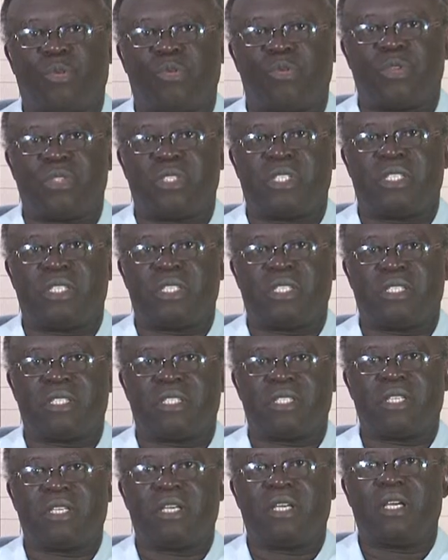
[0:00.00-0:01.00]

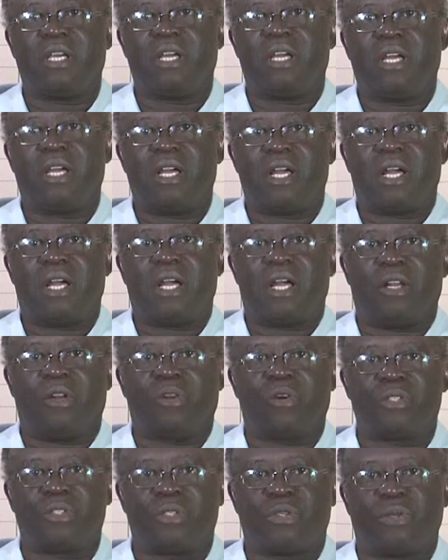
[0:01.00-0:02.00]
propositions,
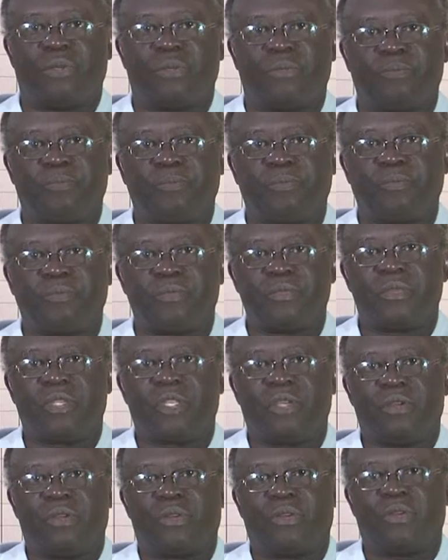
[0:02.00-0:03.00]
and also
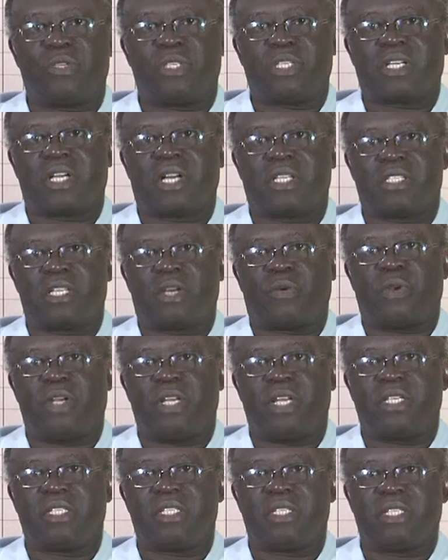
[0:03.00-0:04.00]
to discuss the
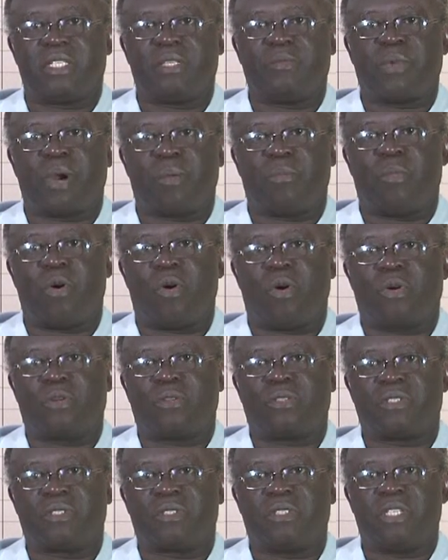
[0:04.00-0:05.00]
relationship
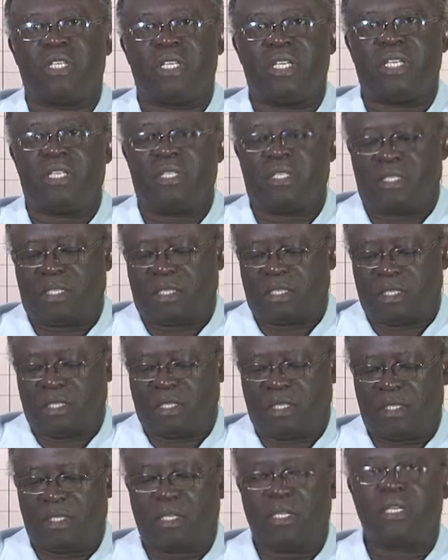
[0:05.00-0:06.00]
amongst these
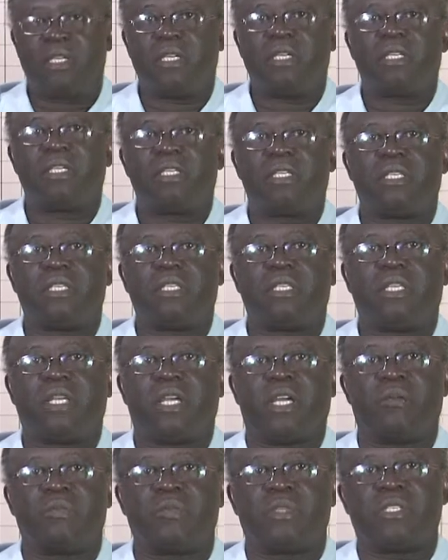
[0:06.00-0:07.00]

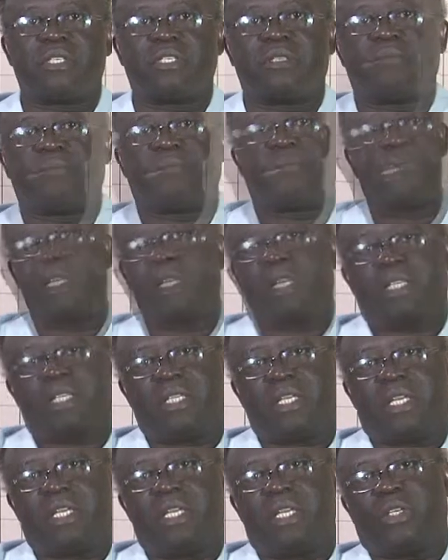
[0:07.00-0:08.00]
terms. The
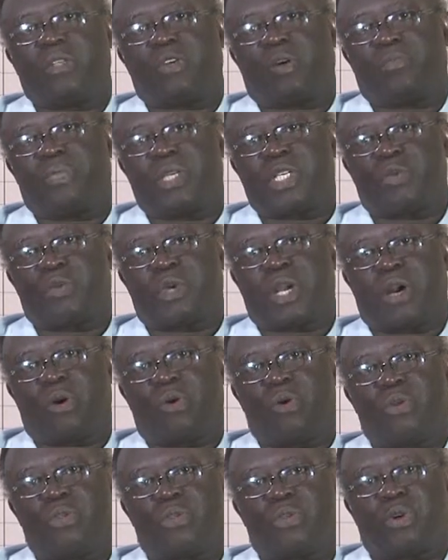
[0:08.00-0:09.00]
key topics we are
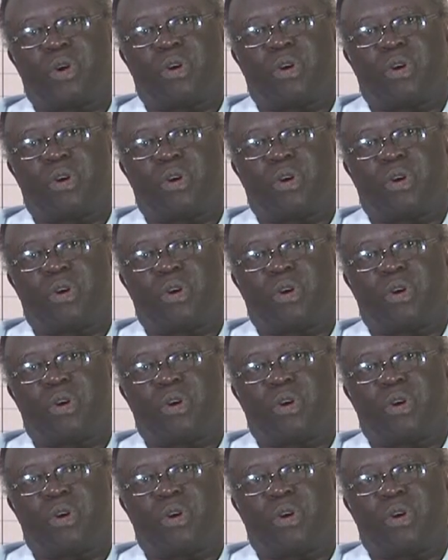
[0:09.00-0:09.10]
going to